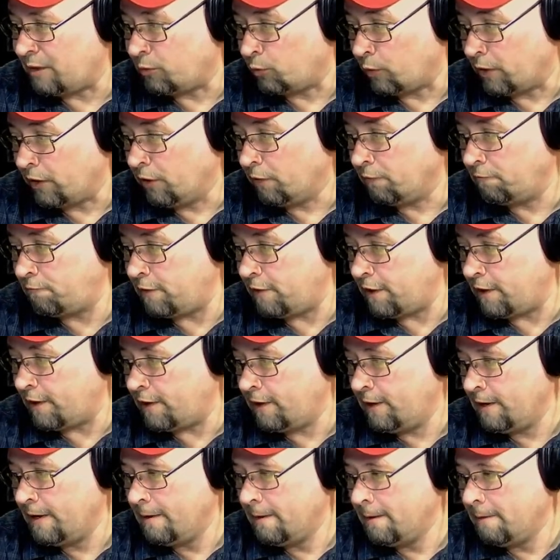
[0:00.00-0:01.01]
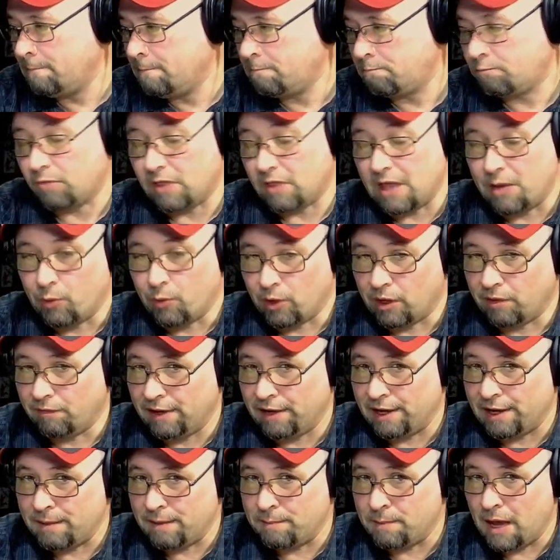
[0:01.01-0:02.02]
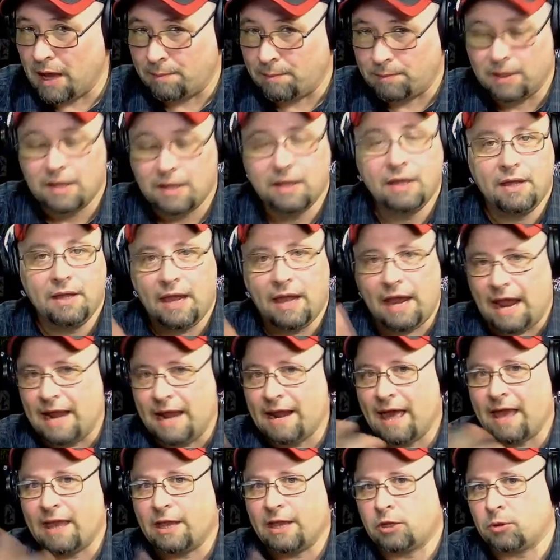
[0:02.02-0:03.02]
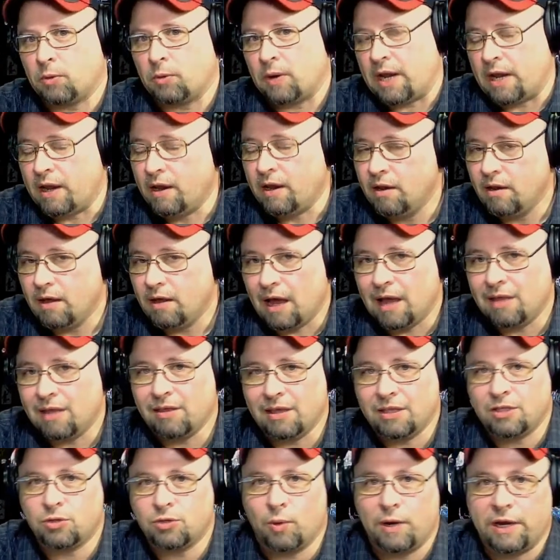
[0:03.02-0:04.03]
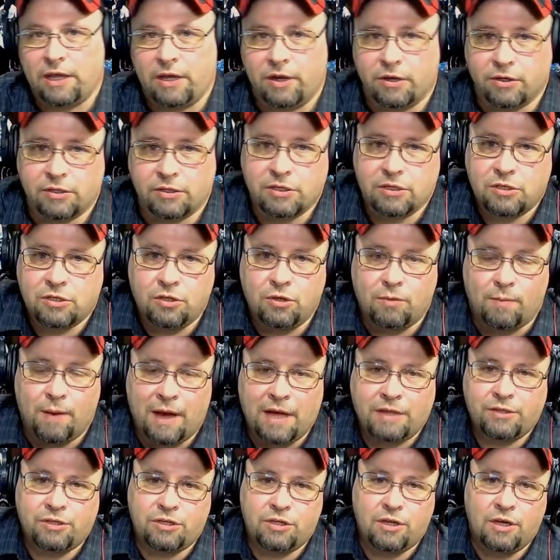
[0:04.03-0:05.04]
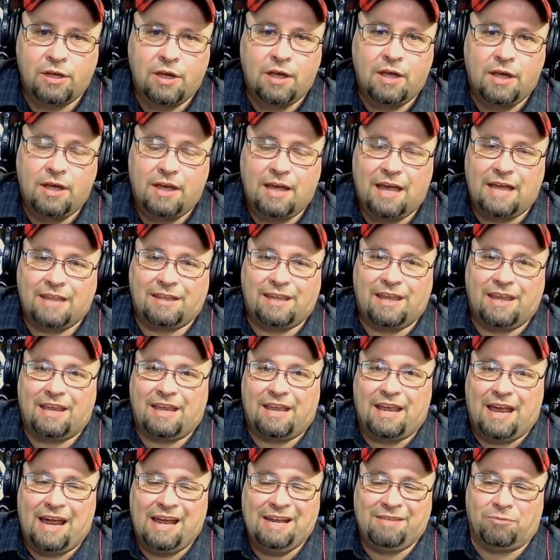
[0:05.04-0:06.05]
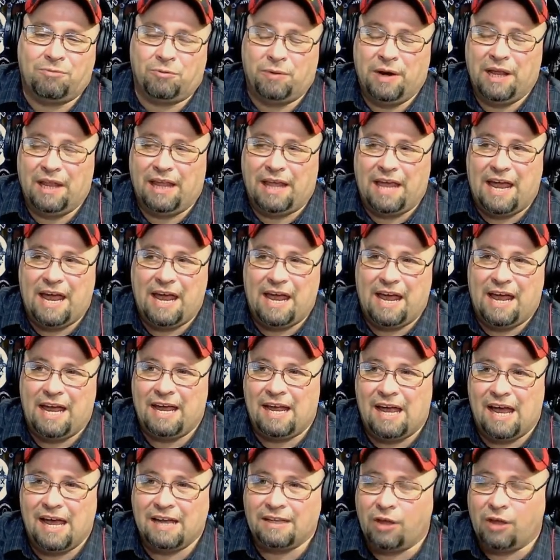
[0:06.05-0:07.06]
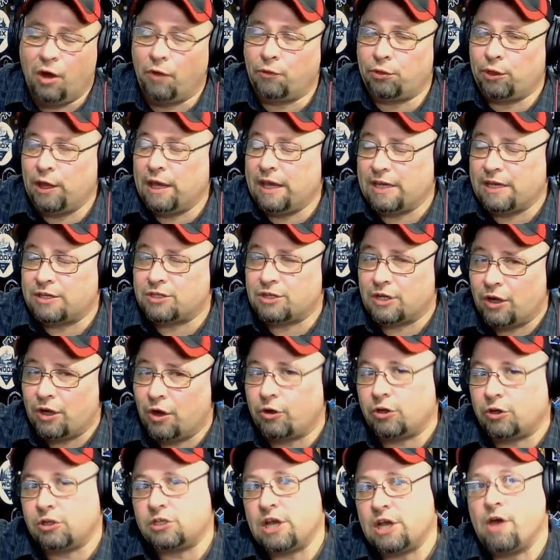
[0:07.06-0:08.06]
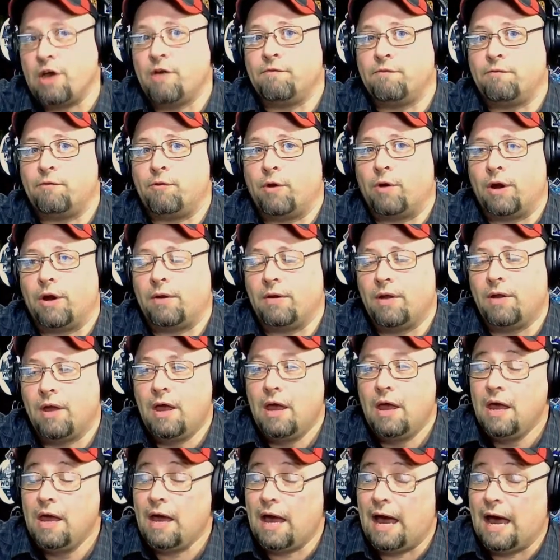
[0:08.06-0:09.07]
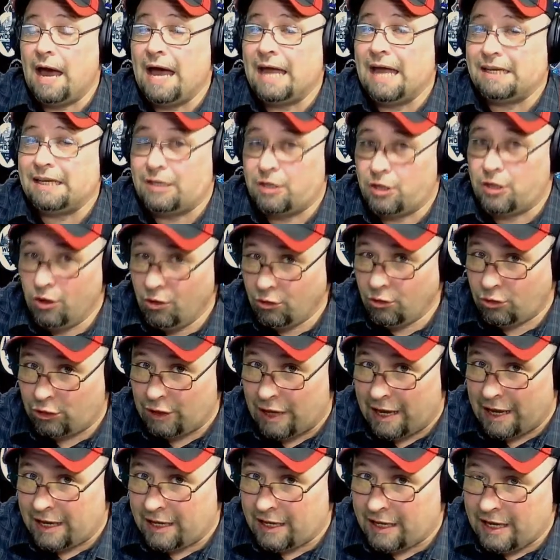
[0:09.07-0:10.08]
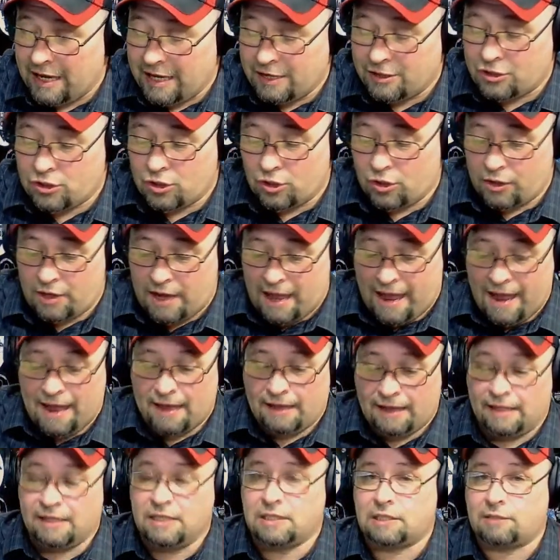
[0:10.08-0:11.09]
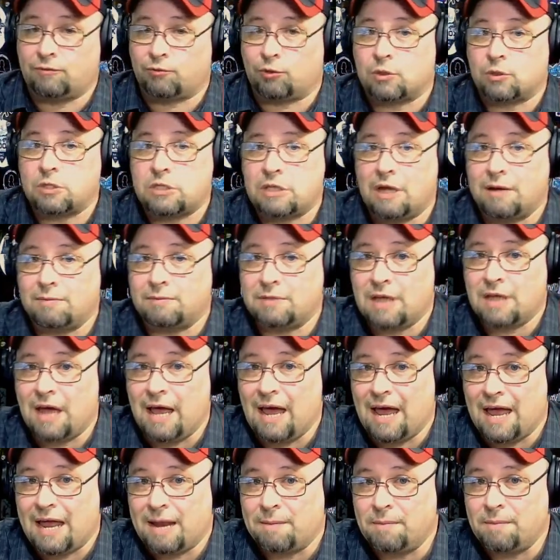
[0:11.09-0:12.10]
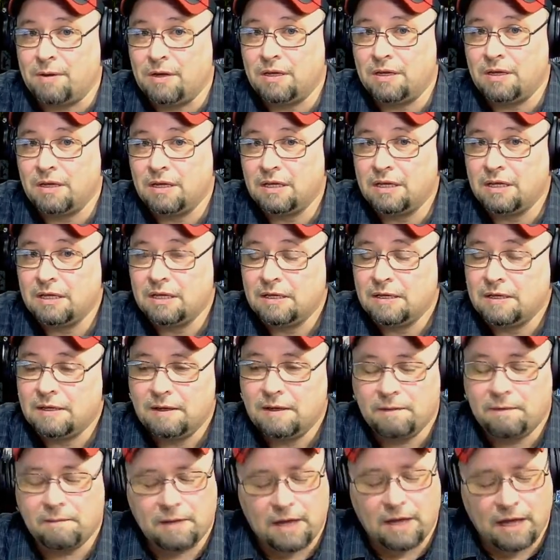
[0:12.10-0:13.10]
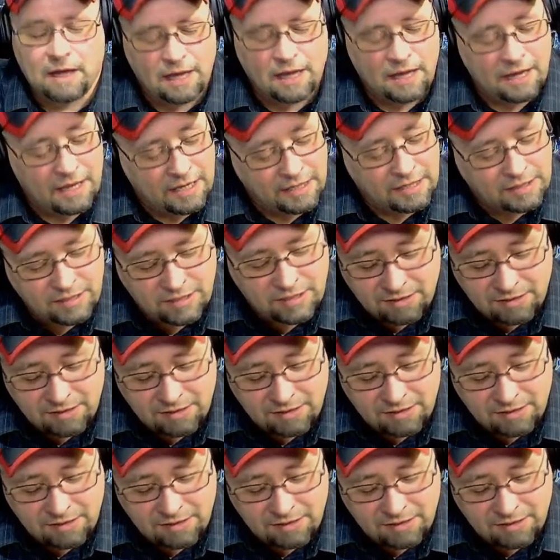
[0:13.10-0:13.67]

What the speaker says: real fear, they would have lit him up. And I agree. I think 20 years is too much. I don't think he should go to jail for it. I do think he should, at least for some time, God,